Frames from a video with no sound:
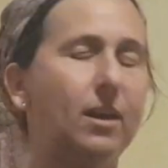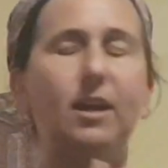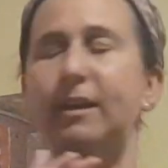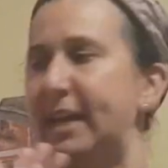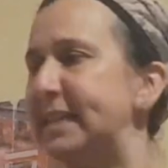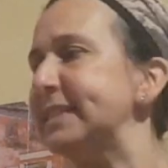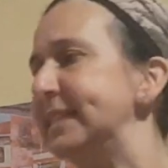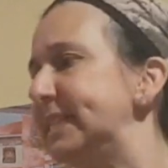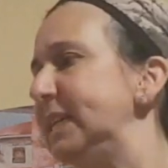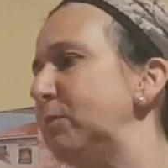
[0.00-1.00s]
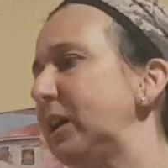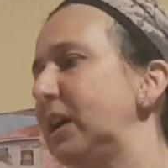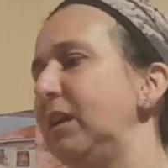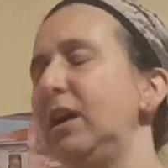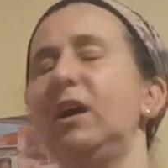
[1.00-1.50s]
It doesn't seem like
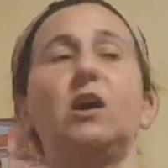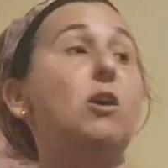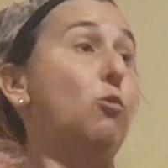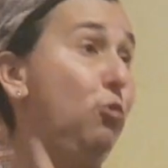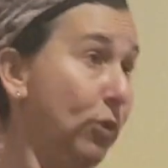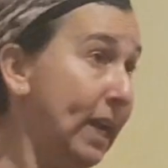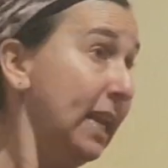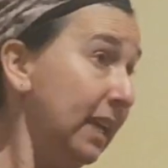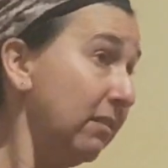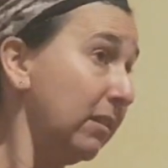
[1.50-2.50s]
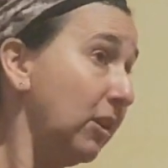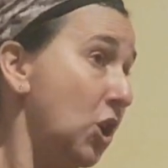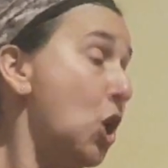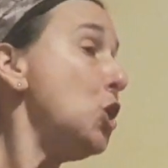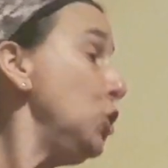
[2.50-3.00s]
it. Really?
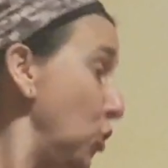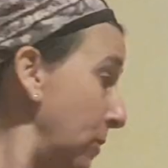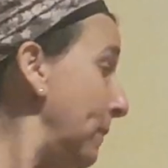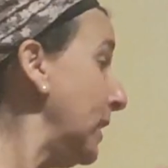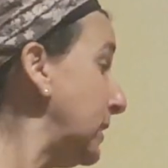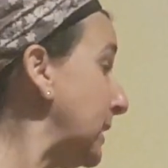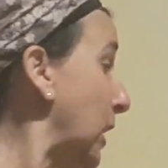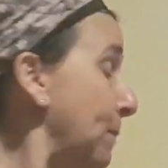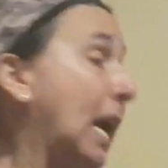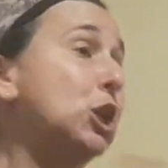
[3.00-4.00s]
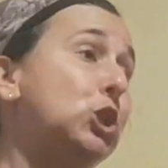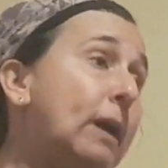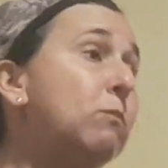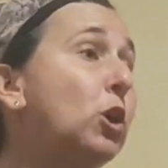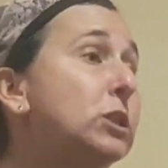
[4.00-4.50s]
You mean to tell me
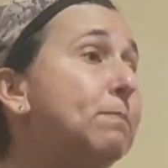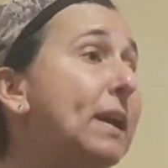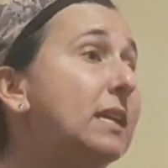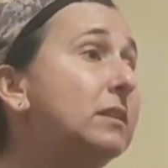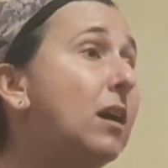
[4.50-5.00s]
Hashem knows best?